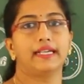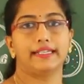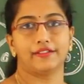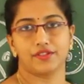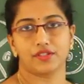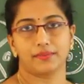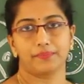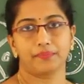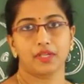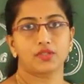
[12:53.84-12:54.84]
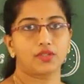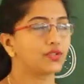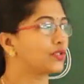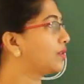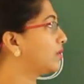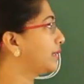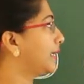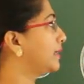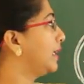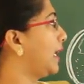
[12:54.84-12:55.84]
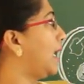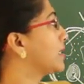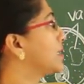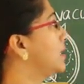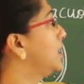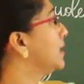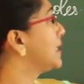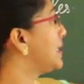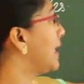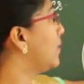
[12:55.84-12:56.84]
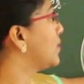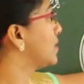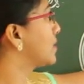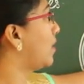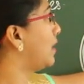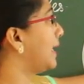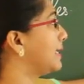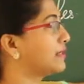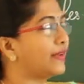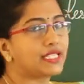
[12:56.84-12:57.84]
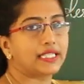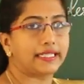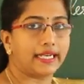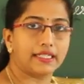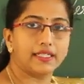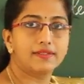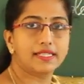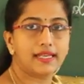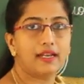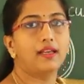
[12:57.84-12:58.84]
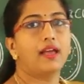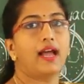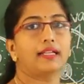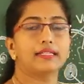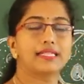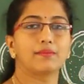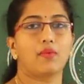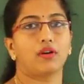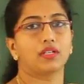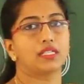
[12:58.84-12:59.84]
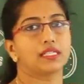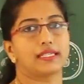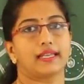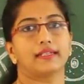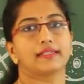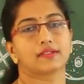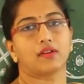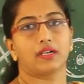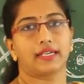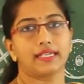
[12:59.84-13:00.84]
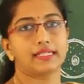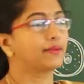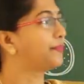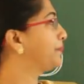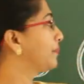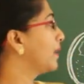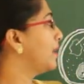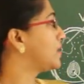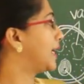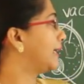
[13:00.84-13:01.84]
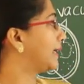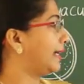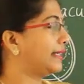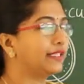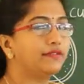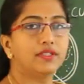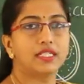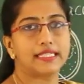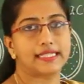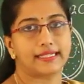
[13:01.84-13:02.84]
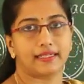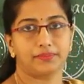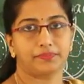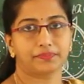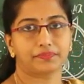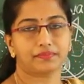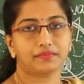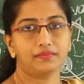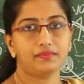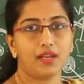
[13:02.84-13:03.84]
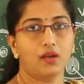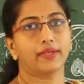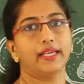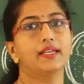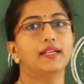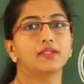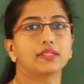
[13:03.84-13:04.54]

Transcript: division. So you should know that the larger cell, which is called as vegetative cell, and the smaller cell is called as generative cell. Okay, so